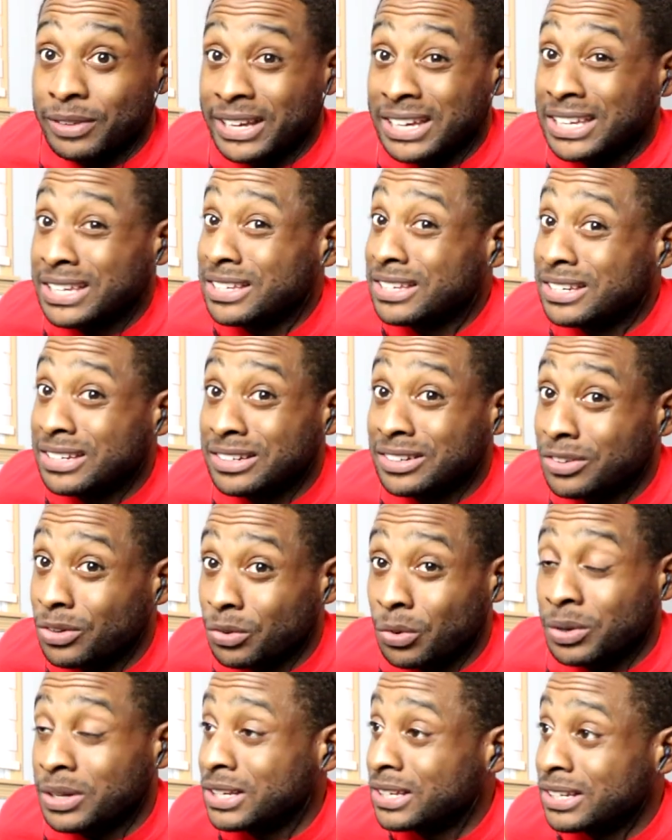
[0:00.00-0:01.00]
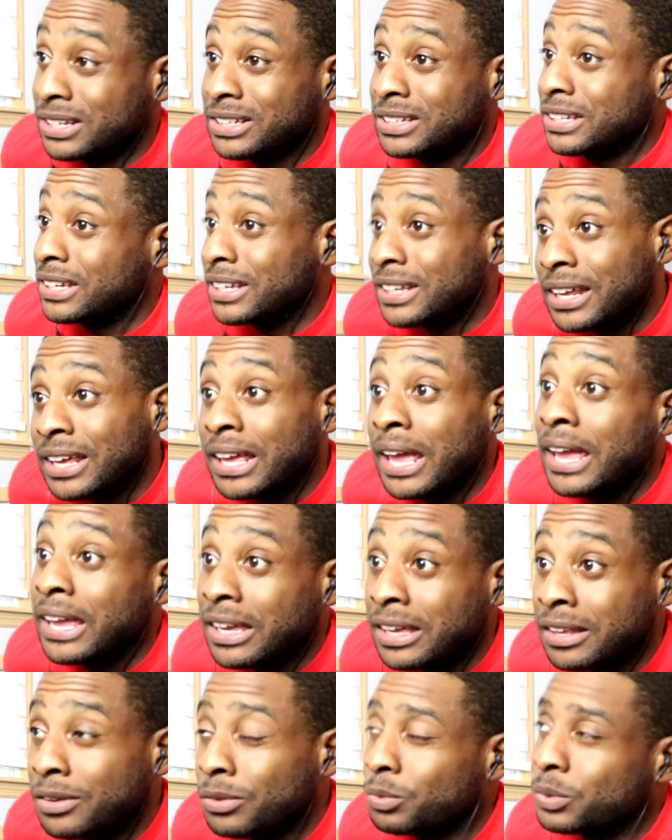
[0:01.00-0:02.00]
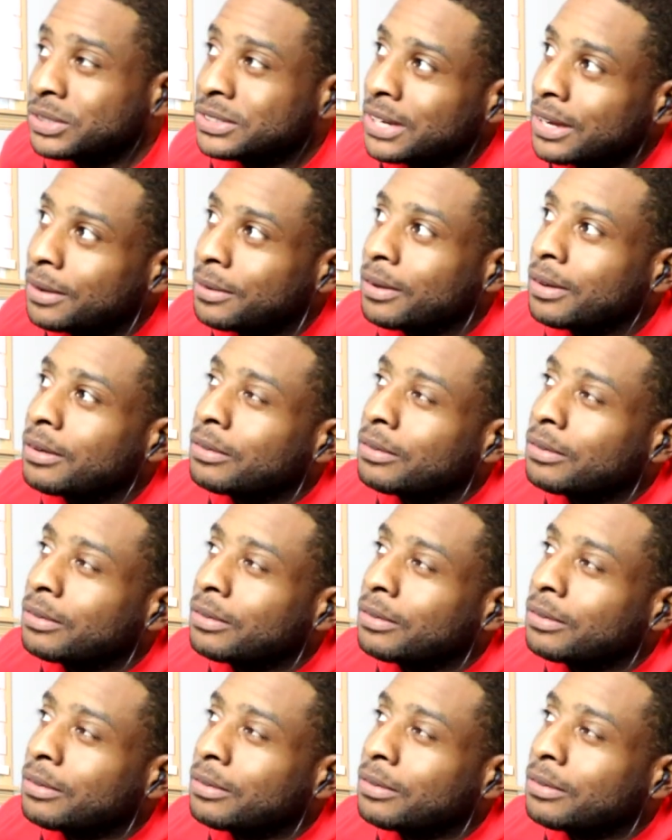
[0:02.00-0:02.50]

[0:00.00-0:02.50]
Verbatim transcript: Like he didn't he didn't get ate, which uh,